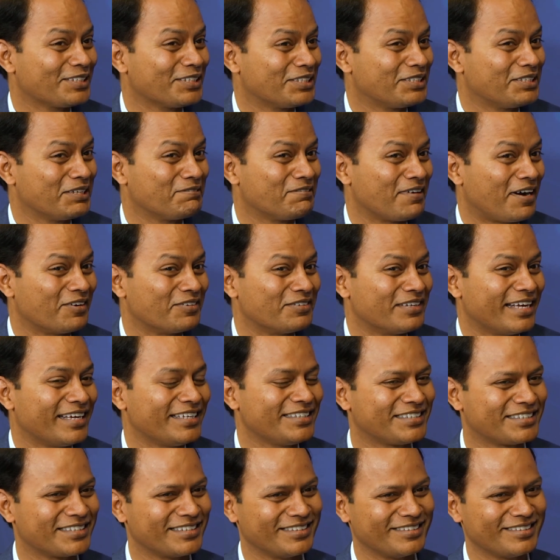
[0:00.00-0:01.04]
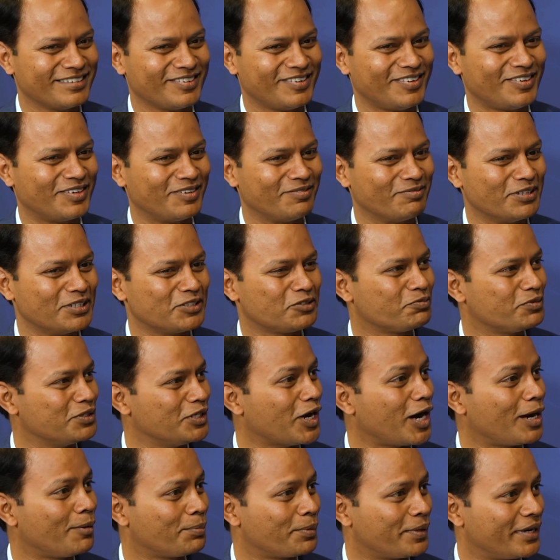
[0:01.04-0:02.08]
is the foundation on which
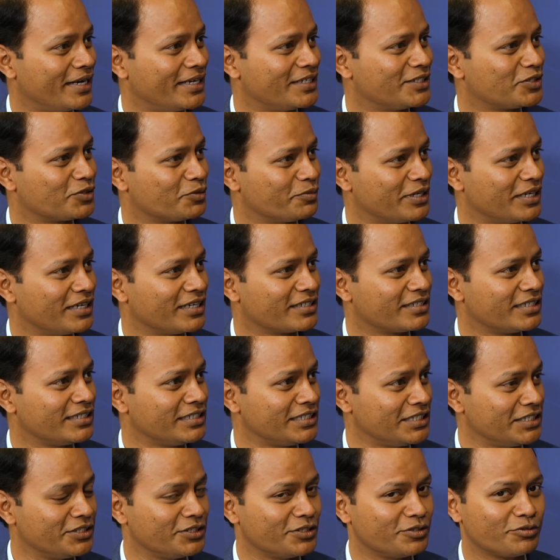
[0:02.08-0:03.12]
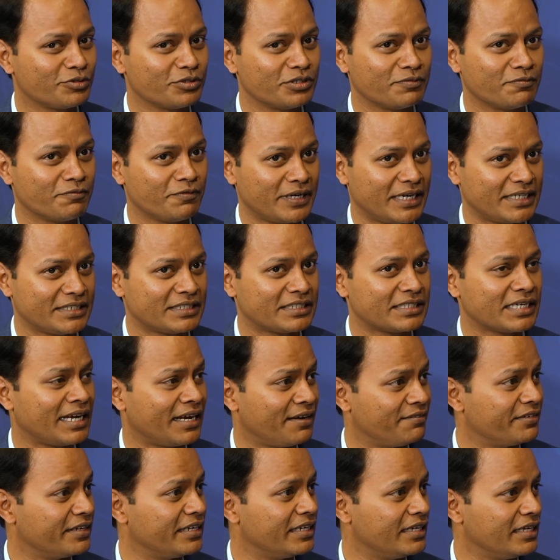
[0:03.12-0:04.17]
we operate. So we'll continue to invest
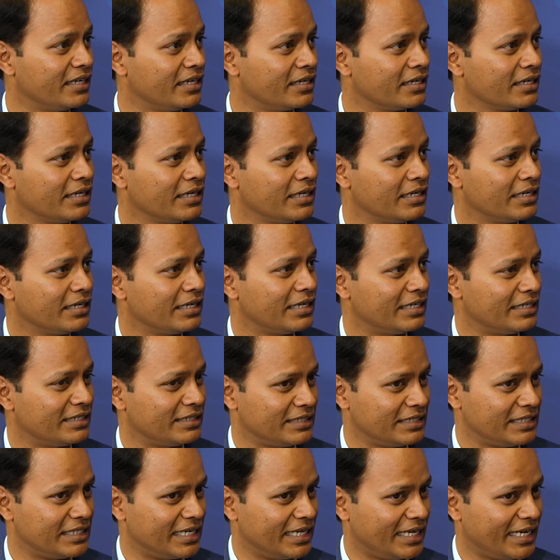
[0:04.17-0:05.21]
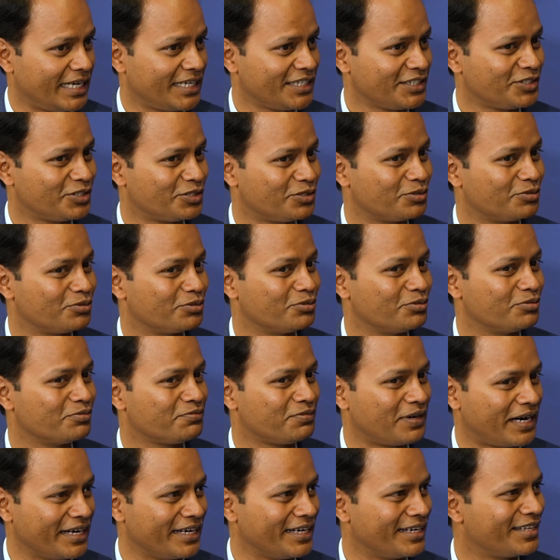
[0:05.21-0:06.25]
heavily in DNS to
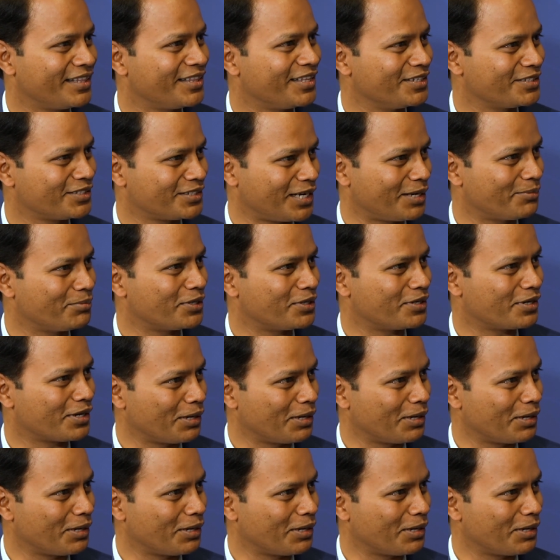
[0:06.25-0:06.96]
fight the cyber